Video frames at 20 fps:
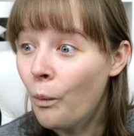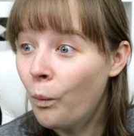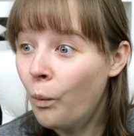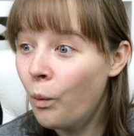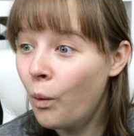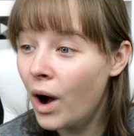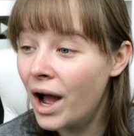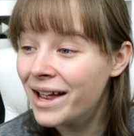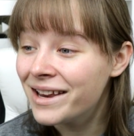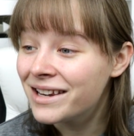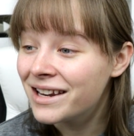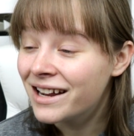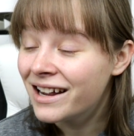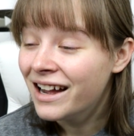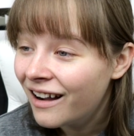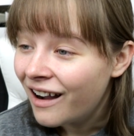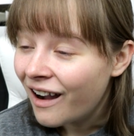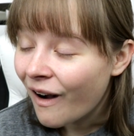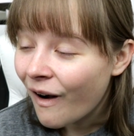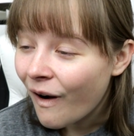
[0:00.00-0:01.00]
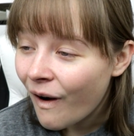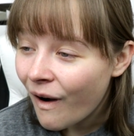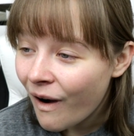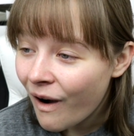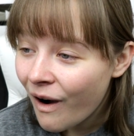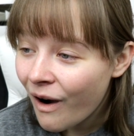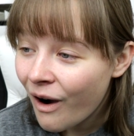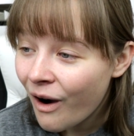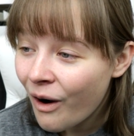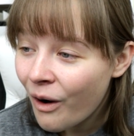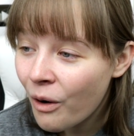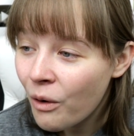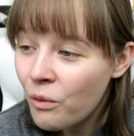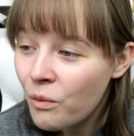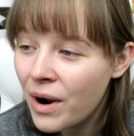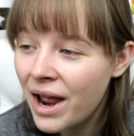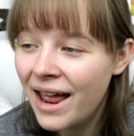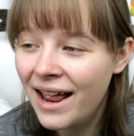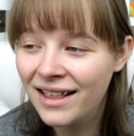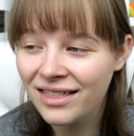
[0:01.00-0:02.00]
What? Oh,
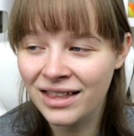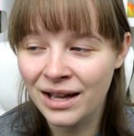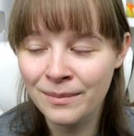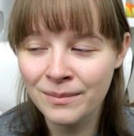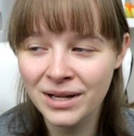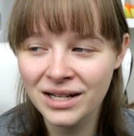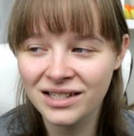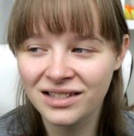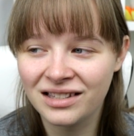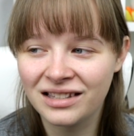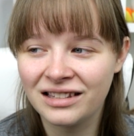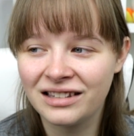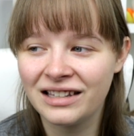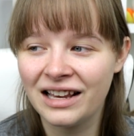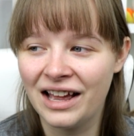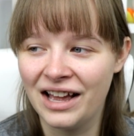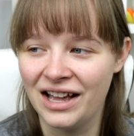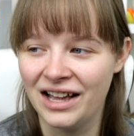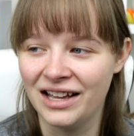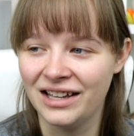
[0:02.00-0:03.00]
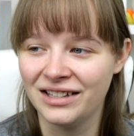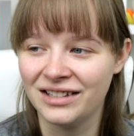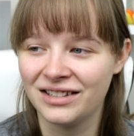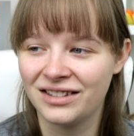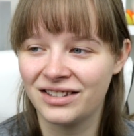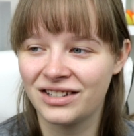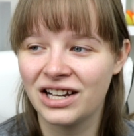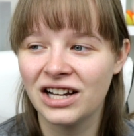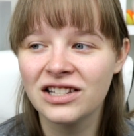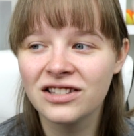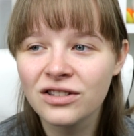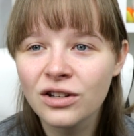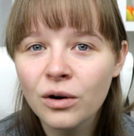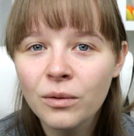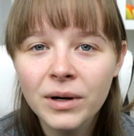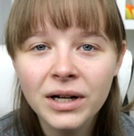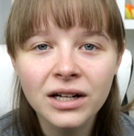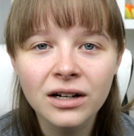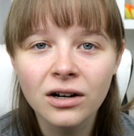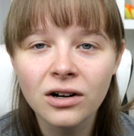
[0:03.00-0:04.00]
wait, that makes sense. Cause no
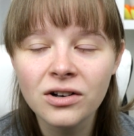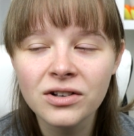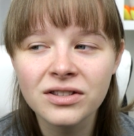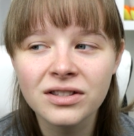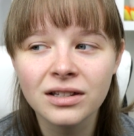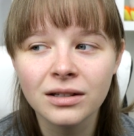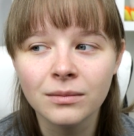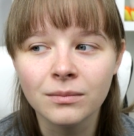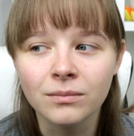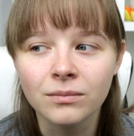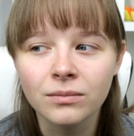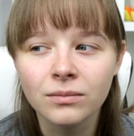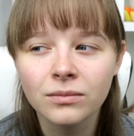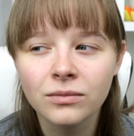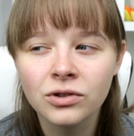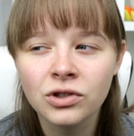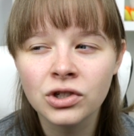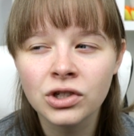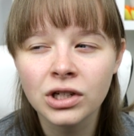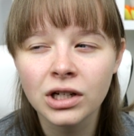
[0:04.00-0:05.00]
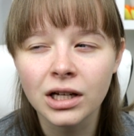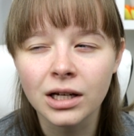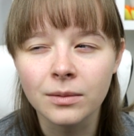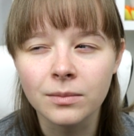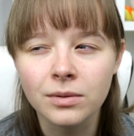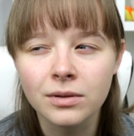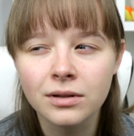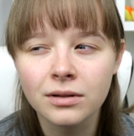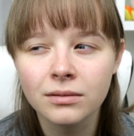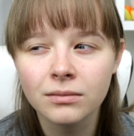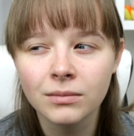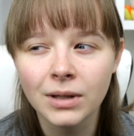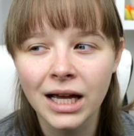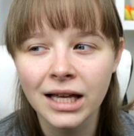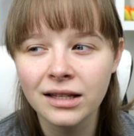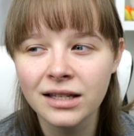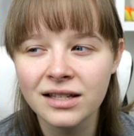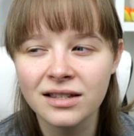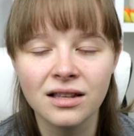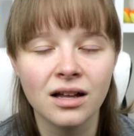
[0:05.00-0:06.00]
one calls them chips,
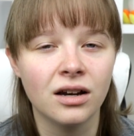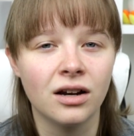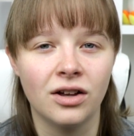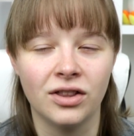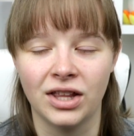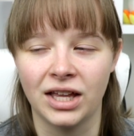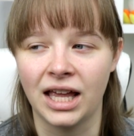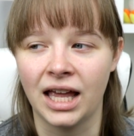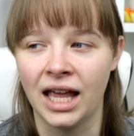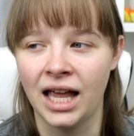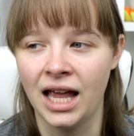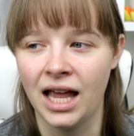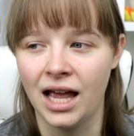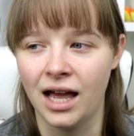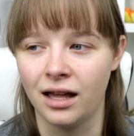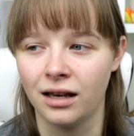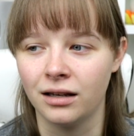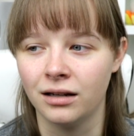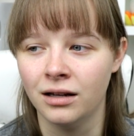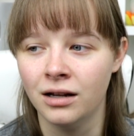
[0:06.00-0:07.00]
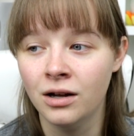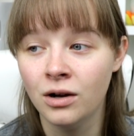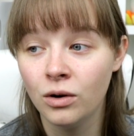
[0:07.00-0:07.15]
at least not on the can.